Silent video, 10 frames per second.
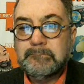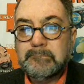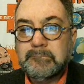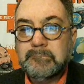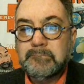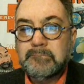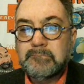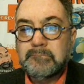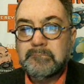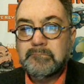
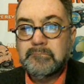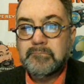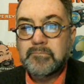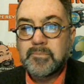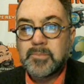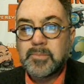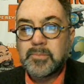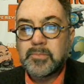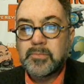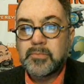
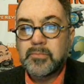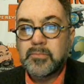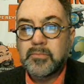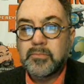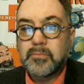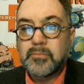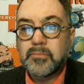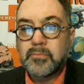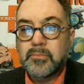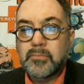
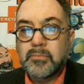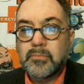[no speech]